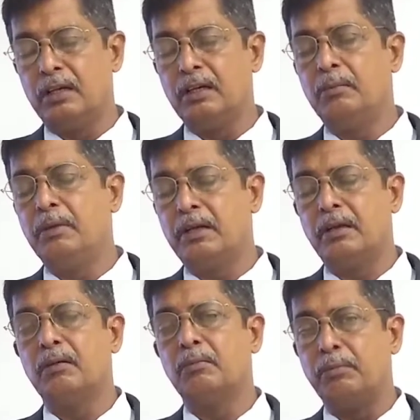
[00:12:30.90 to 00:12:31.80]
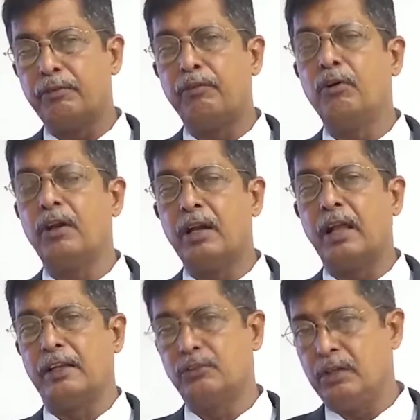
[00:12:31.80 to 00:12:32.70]
So just taking
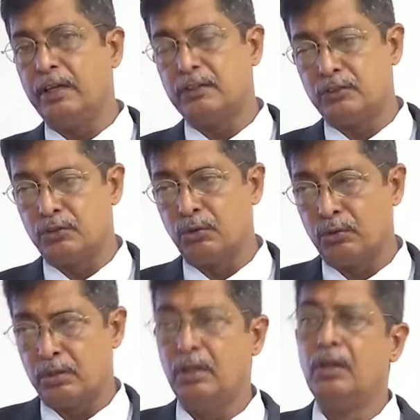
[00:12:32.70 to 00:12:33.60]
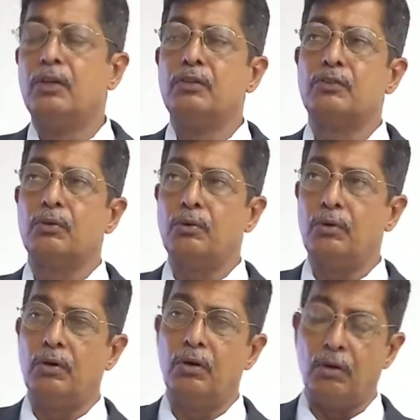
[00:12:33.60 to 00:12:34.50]
care of these three
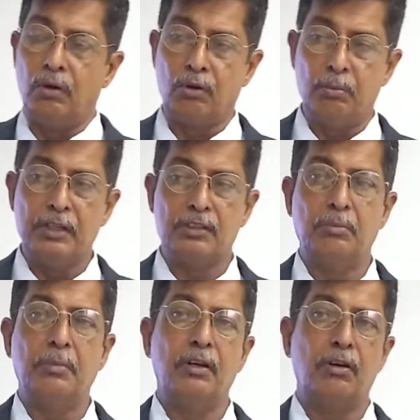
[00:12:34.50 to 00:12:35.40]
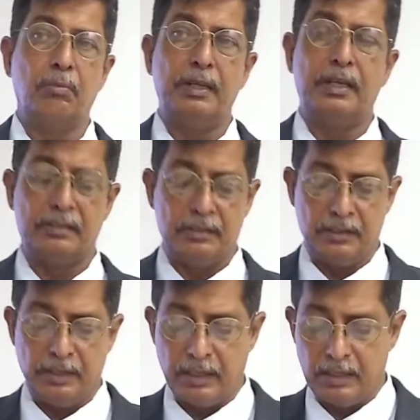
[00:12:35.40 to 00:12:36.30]
primary
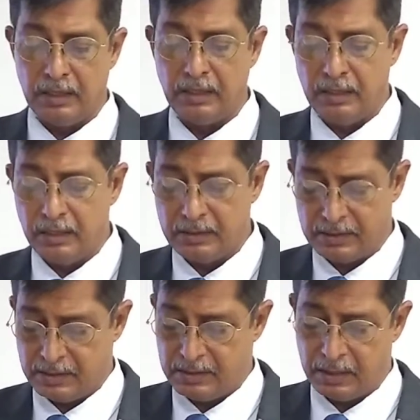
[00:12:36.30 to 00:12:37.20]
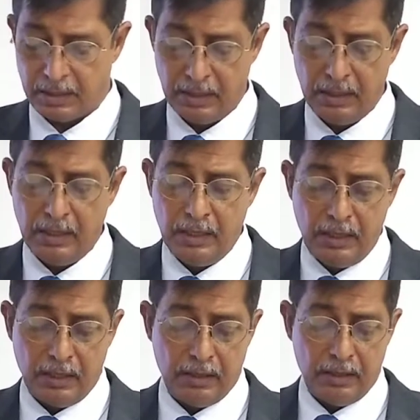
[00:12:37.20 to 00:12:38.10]
issues. One, we have a
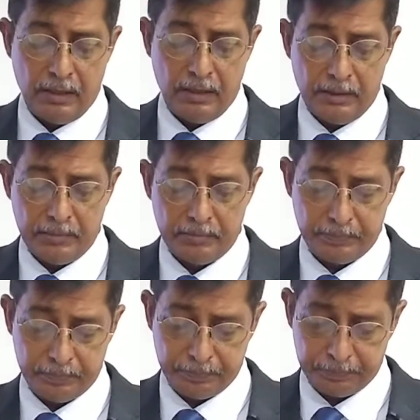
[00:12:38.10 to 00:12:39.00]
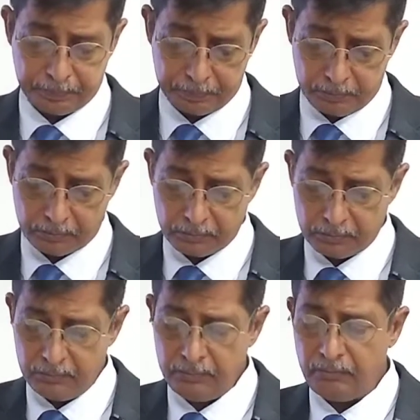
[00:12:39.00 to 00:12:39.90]
filter.
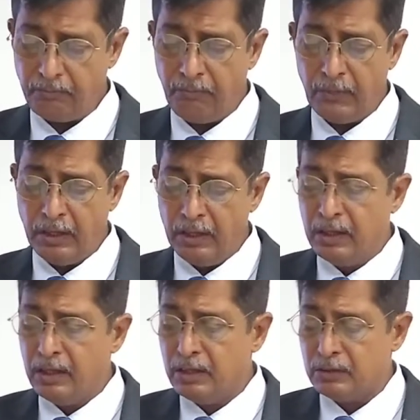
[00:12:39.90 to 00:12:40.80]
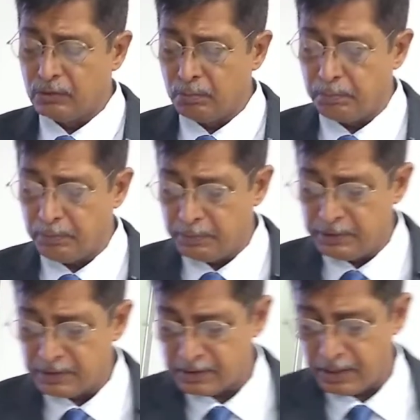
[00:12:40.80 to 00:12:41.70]
We have a standby pump
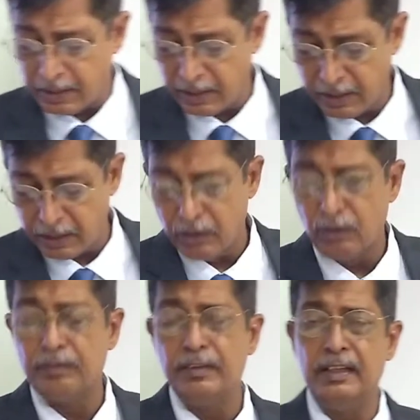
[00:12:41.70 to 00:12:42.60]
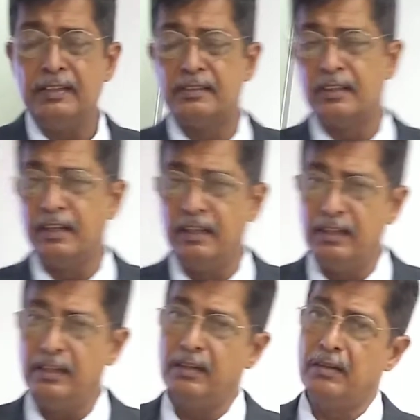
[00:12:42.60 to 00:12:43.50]
and an auto changeover
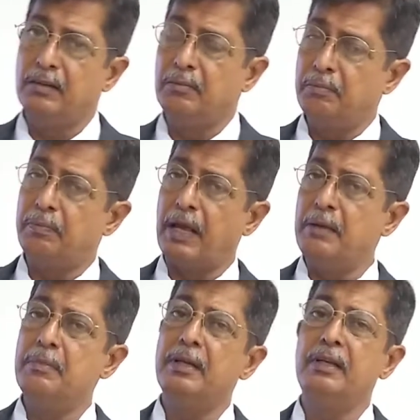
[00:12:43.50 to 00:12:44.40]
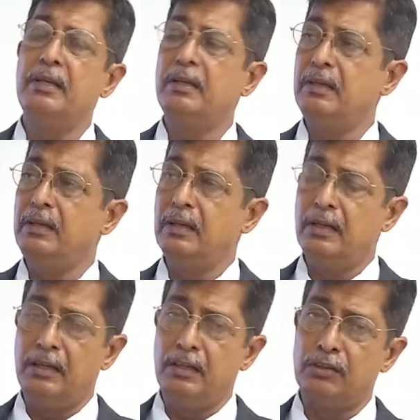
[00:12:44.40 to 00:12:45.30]
system where when the moment the
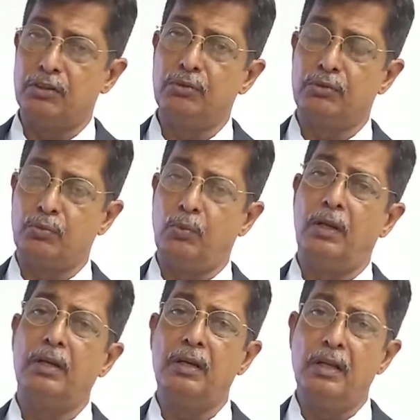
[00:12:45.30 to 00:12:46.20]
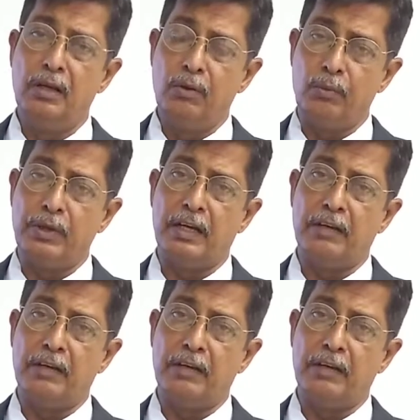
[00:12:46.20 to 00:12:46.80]
one pump fills,